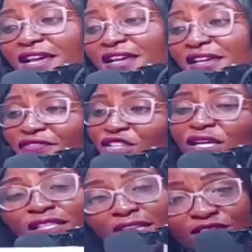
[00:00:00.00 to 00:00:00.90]

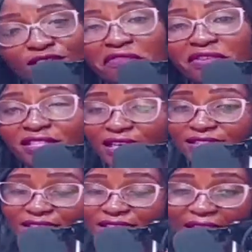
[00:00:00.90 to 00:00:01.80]
eventually they discovered
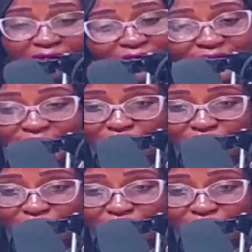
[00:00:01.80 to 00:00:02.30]
that they are related